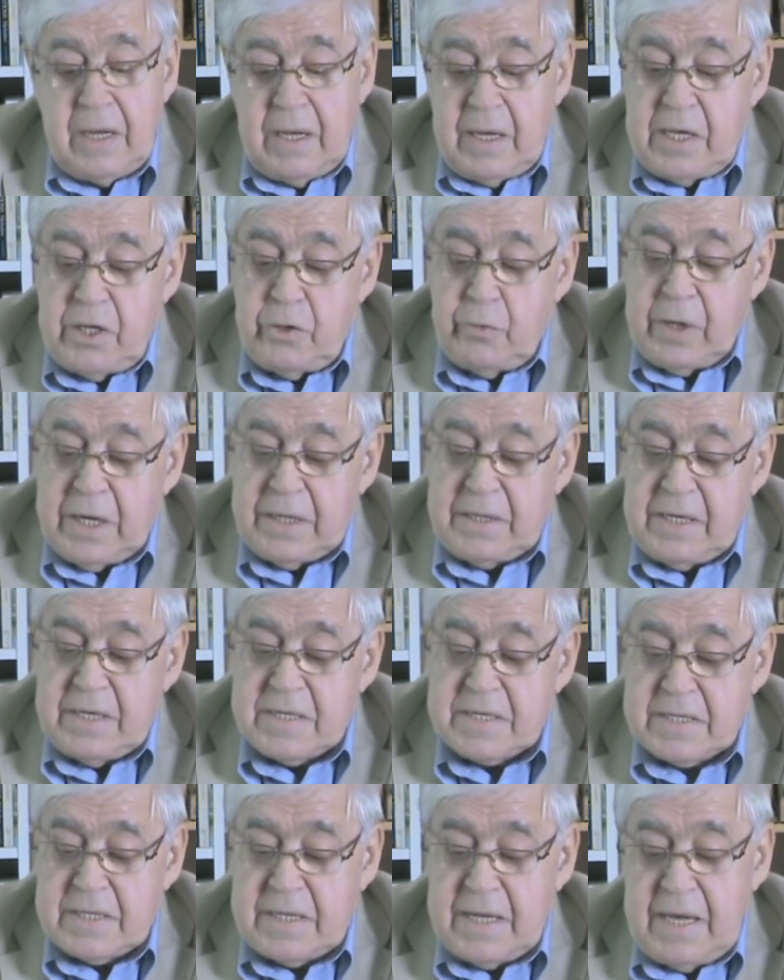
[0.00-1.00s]
In the United
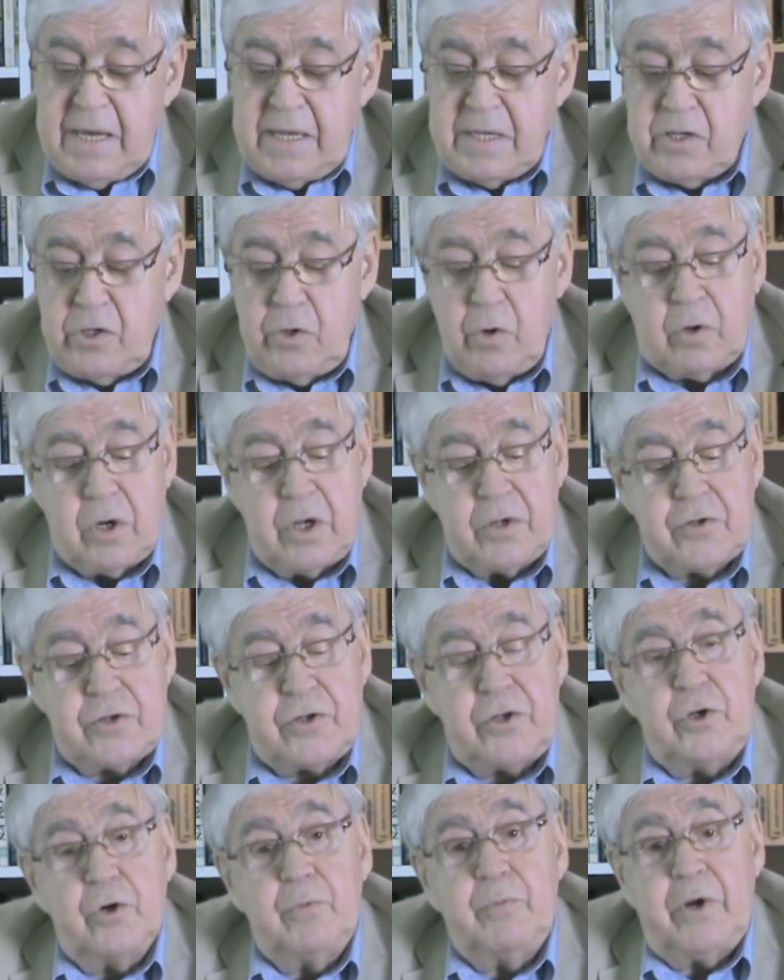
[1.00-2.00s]
States, you
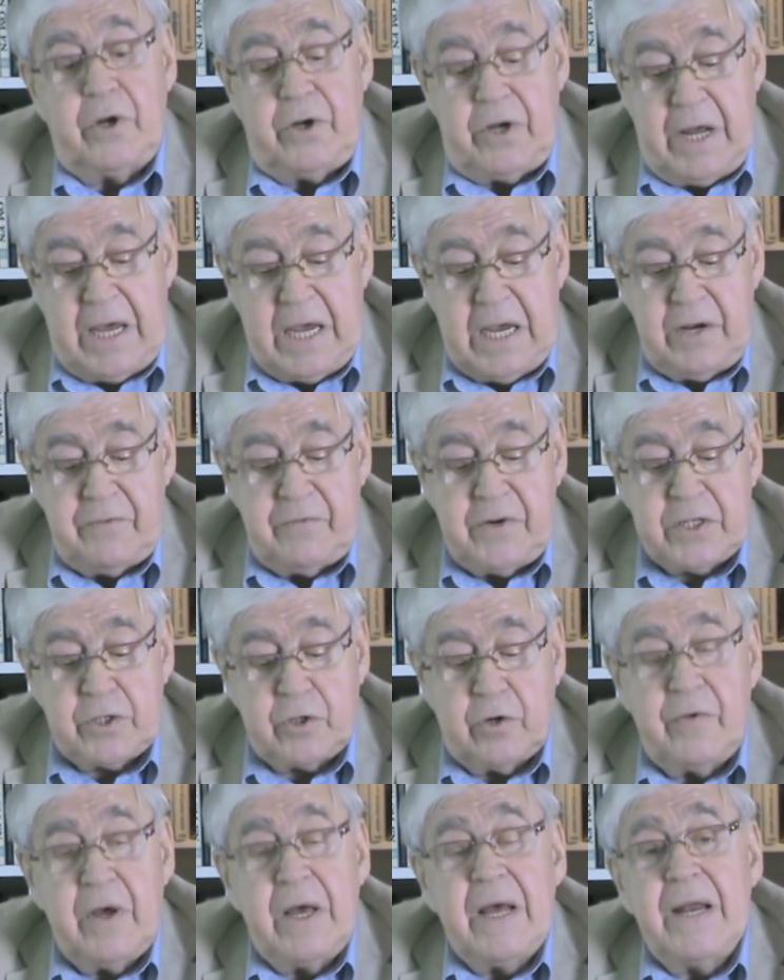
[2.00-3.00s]
consume an average
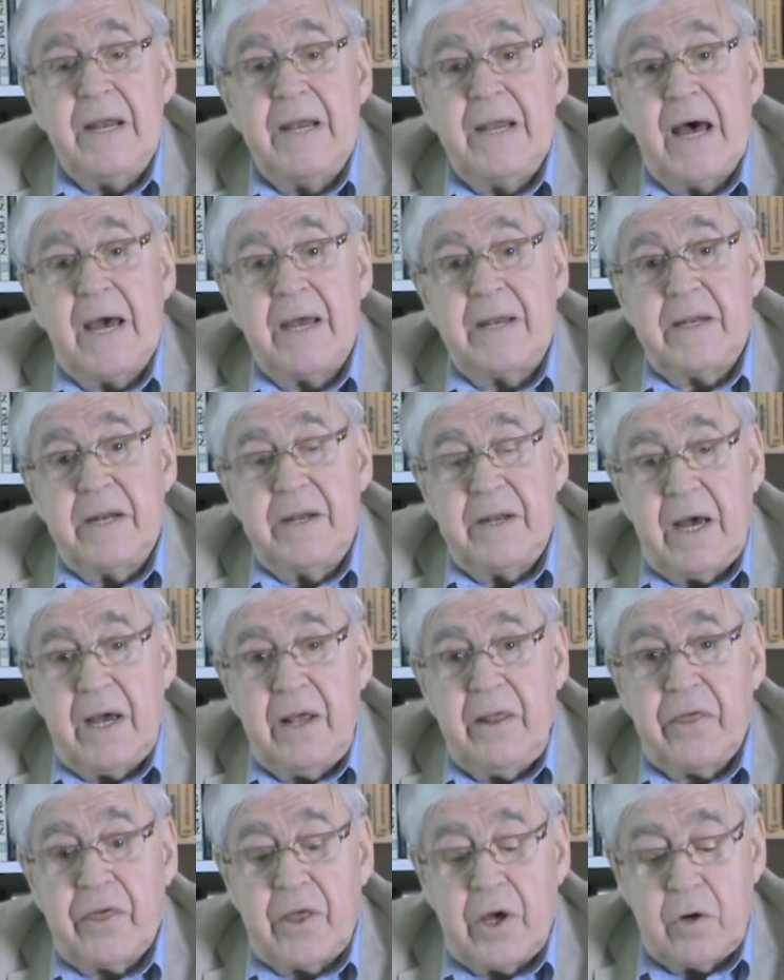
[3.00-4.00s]
of
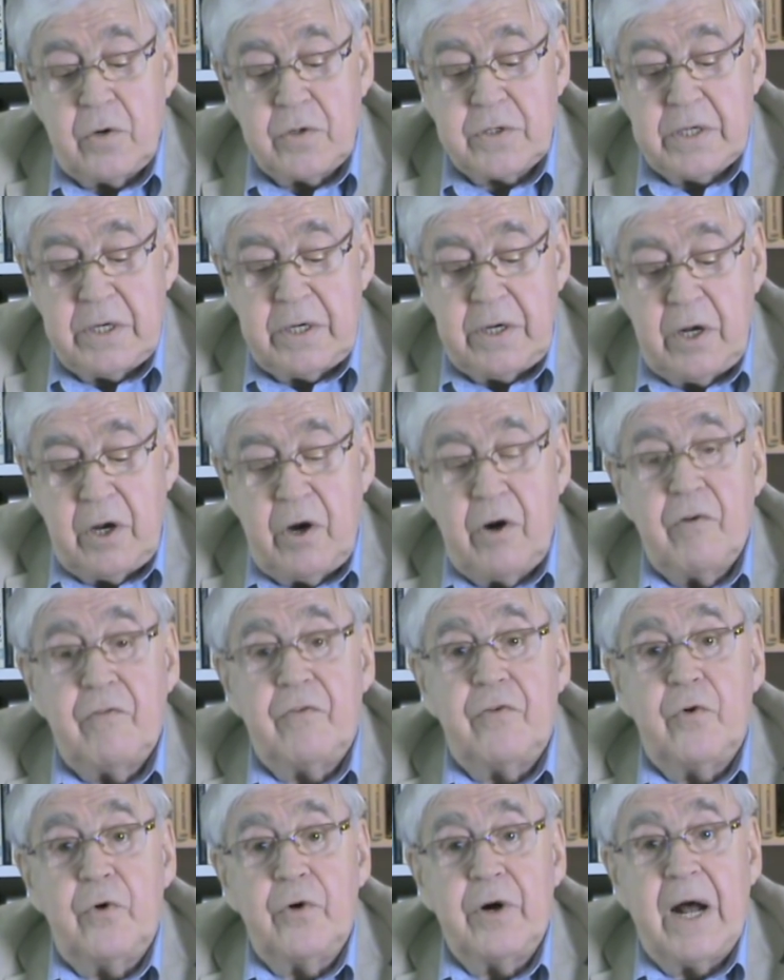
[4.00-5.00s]

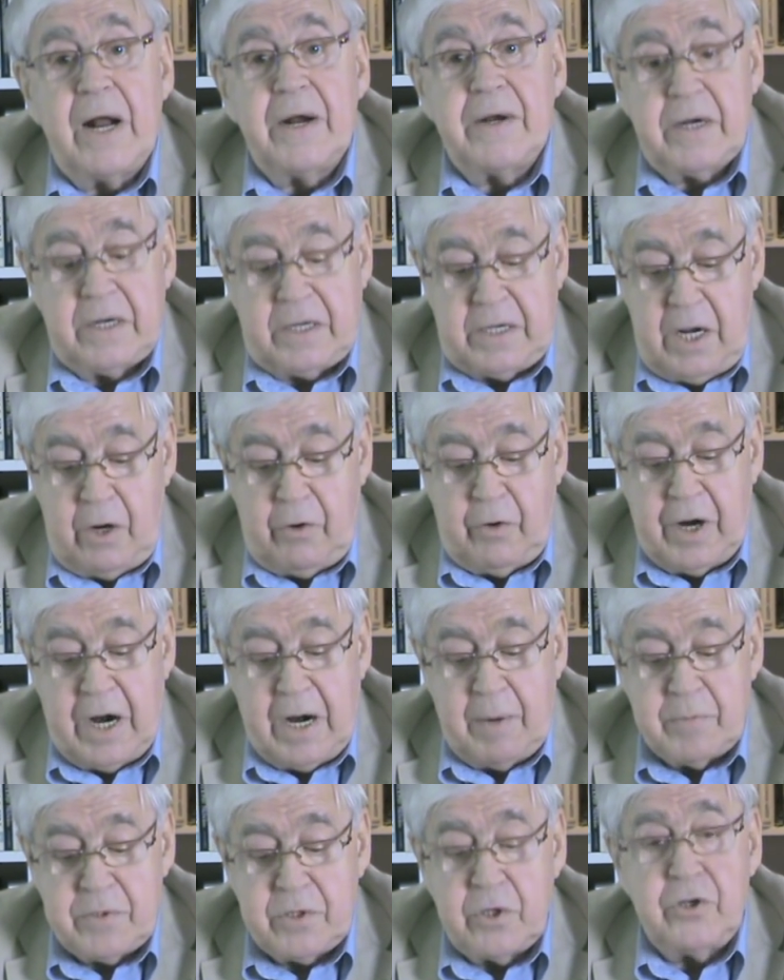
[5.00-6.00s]
99,400
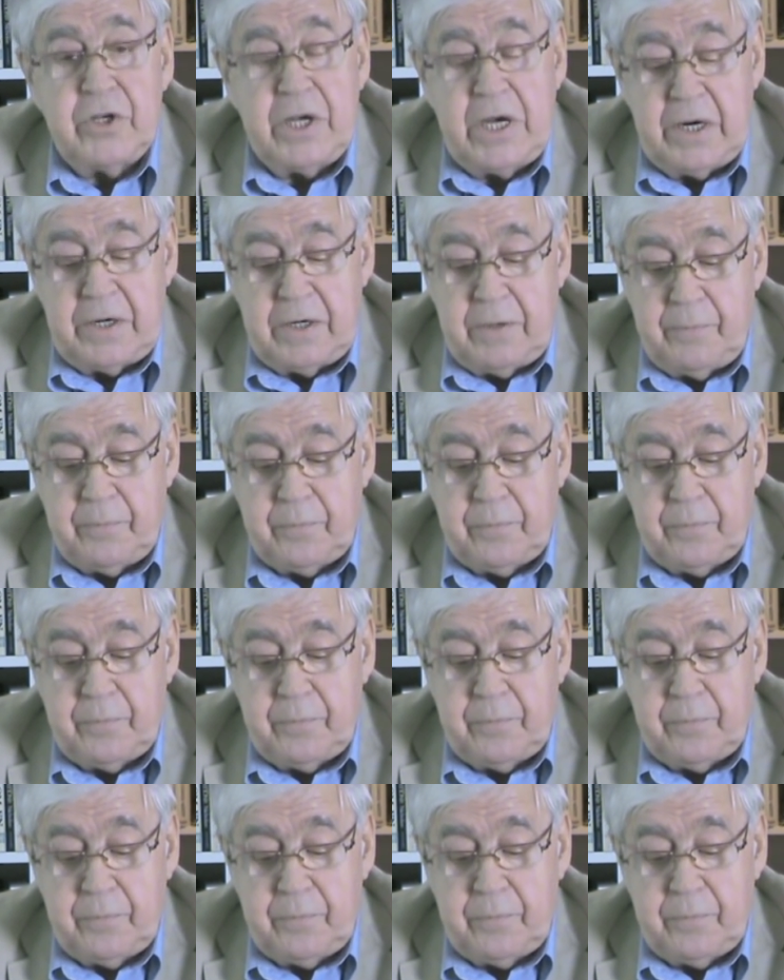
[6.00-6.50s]
kilograms a year.